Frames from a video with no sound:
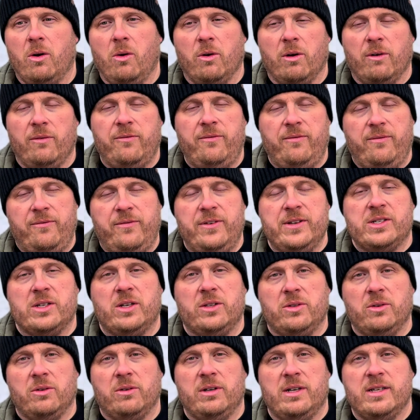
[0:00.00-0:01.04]
or a physical
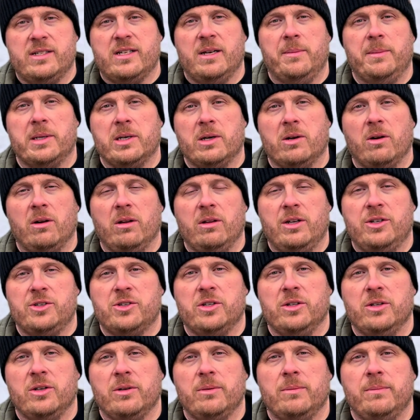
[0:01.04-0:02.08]
door in a seminar or lunch
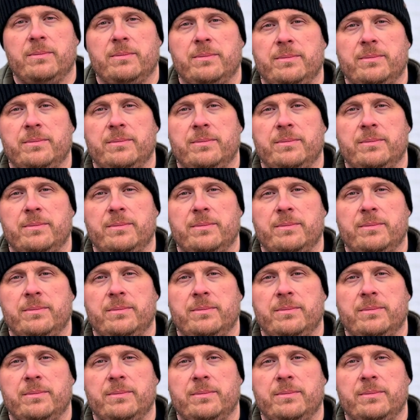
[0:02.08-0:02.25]
and learn.